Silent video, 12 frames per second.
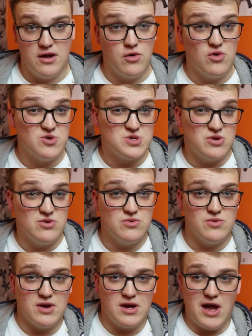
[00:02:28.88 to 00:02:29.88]
It will
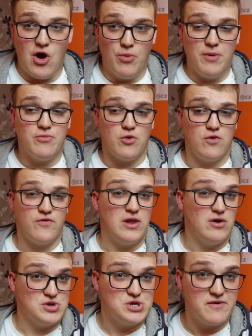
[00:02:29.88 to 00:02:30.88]
also help improve the
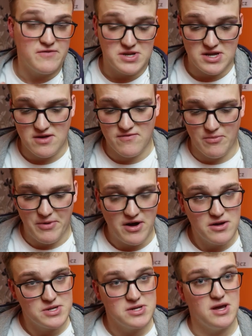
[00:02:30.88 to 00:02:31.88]
longevity of the
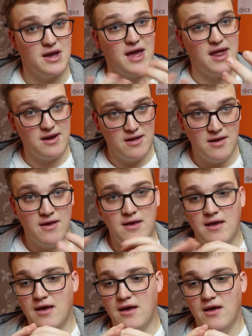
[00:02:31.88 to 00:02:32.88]
parts. Again,
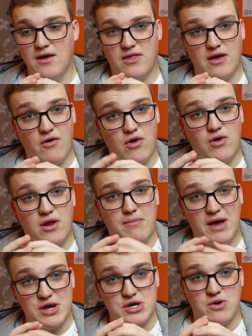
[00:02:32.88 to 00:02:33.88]
they're only
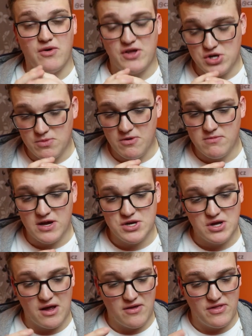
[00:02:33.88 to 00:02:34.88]
meshing where they should be
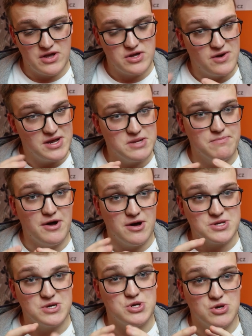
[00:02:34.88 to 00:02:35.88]
meshing and there isn't
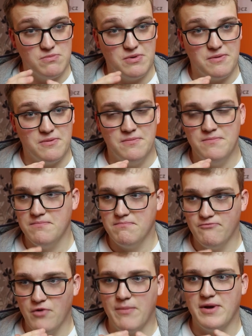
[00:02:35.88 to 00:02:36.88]
parts that shouldn't be
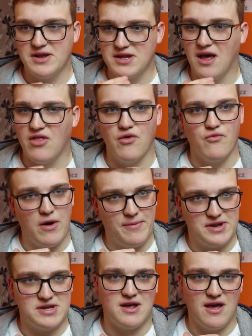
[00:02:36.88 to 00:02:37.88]
rubbing together,
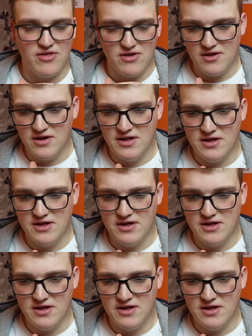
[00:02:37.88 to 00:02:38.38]
rubbing together.